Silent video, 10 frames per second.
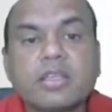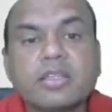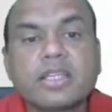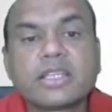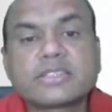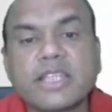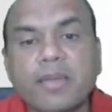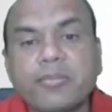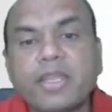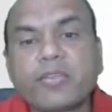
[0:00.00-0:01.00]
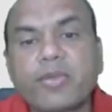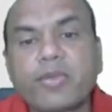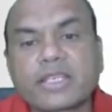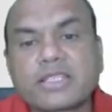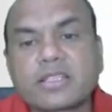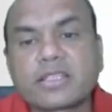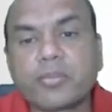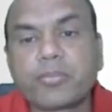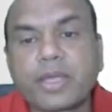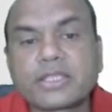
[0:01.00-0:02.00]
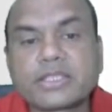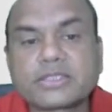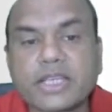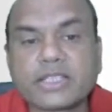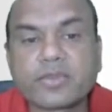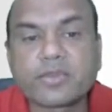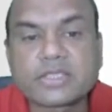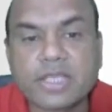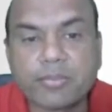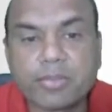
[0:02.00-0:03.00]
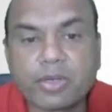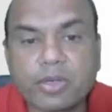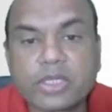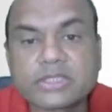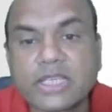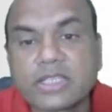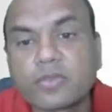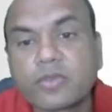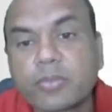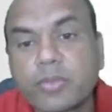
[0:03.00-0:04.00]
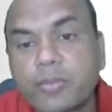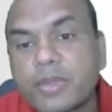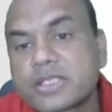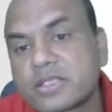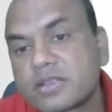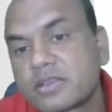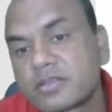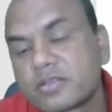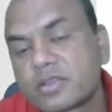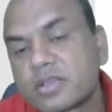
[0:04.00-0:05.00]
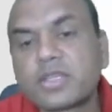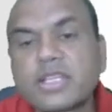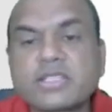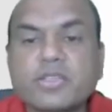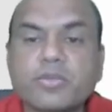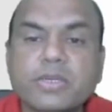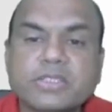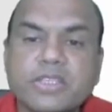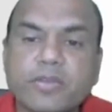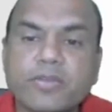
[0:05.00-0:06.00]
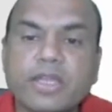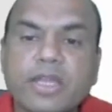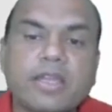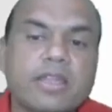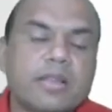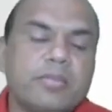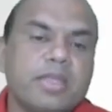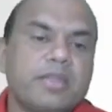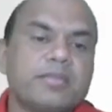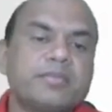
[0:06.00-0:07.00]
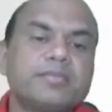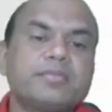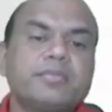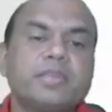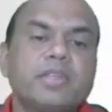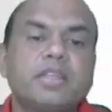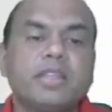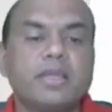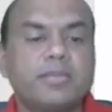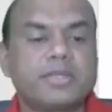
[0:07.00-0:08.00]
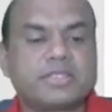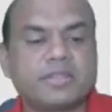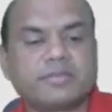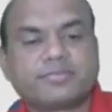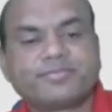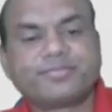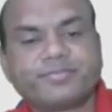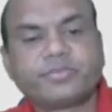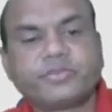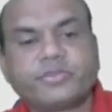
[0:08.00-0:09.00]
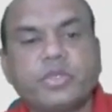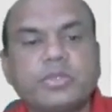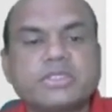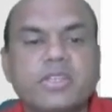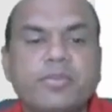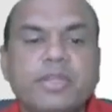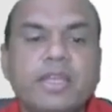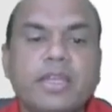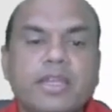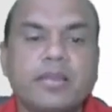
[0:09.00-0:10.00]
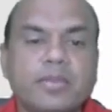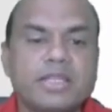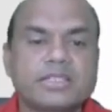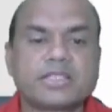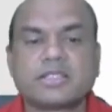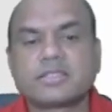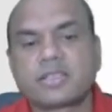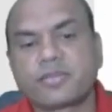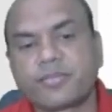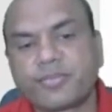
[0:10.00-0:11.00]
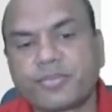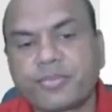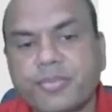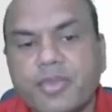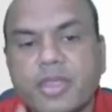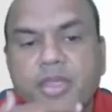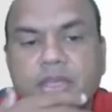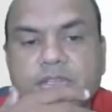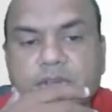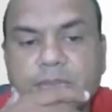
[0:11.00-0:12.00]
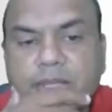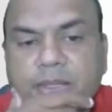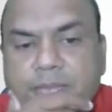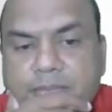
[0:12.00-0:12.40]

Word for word: the sampling fraction compares the size of the sample to the size of the population. Now this you must definitely tell me. Let me see. You must definitely tell me this answer. It should be,